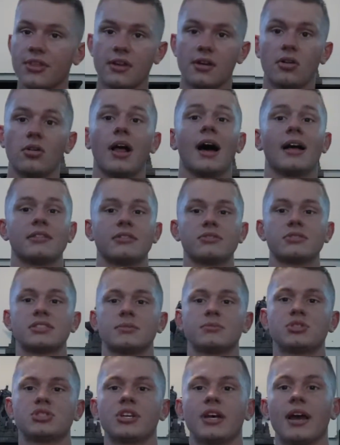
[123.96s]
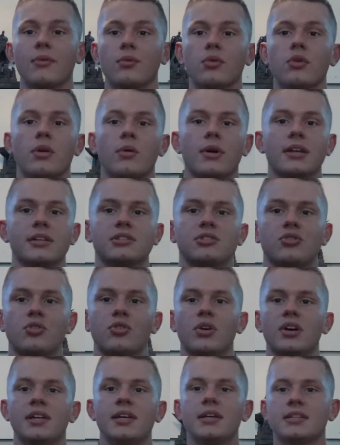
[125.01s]
with it a lot. There's some shit I really wanna do
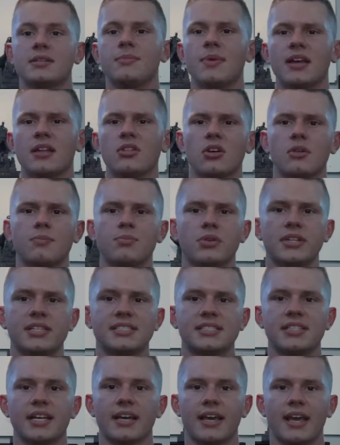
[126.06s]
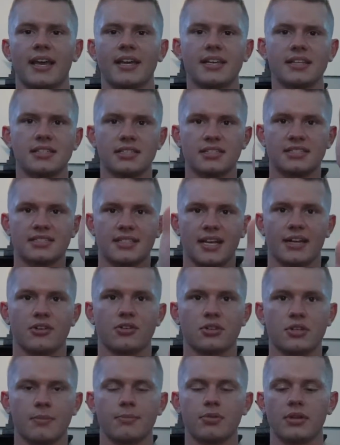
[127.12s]
to it to make it look pretty sick and get this
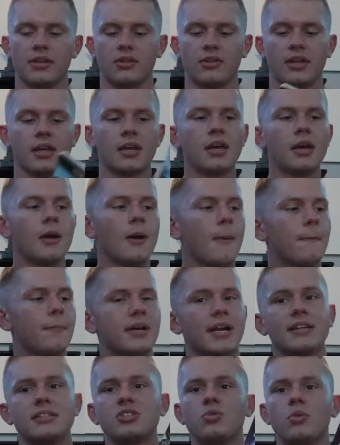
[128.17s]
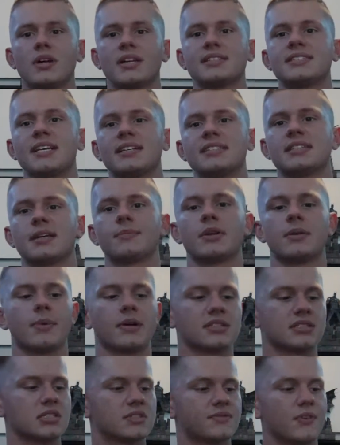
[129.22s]
centered completely. But I do wanna say something
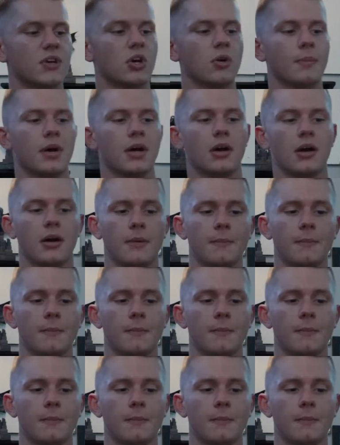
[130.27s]
about this film.